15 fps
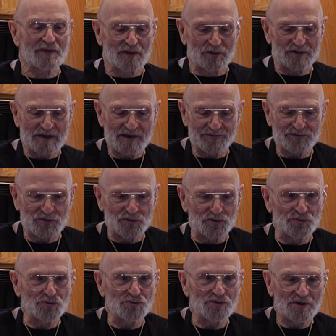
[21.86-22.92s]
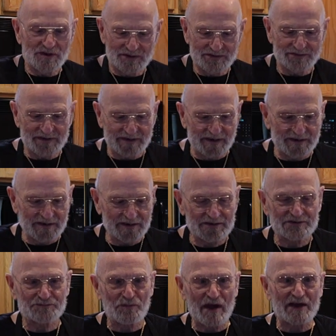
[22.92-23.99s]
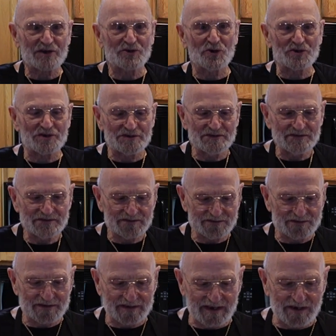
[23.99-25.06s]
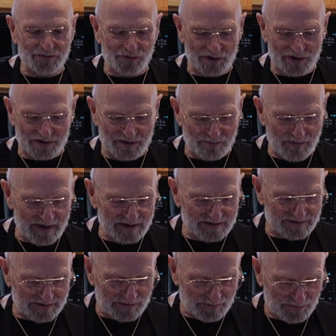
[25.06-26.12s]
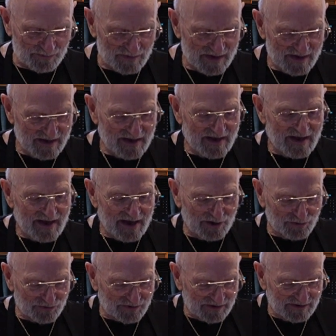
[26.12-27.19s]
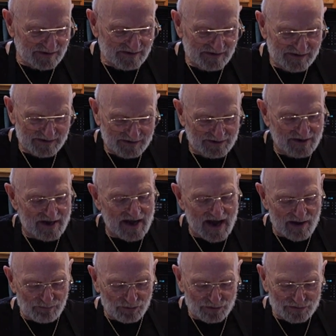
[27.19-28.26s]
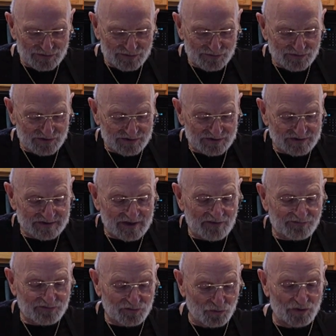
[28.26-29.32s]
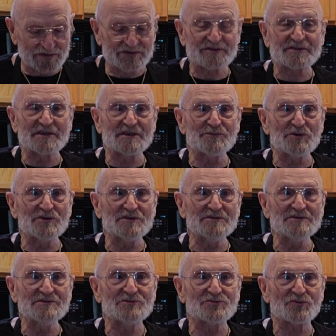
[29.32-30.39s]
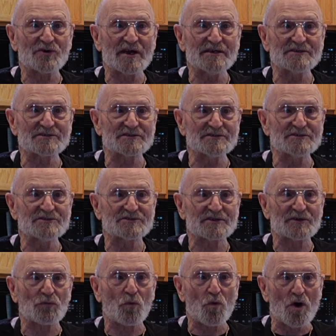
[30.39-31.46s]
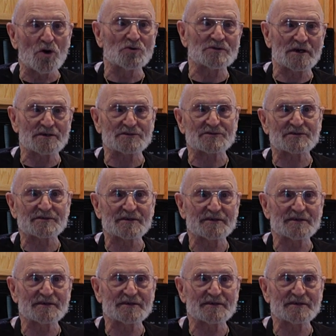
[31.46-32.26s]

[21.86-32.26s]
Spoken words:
Good afternoon. The idiot is back cooking. Today we're gonna make some healthy apples stuffed with cinnamon, raisins, and walnuts.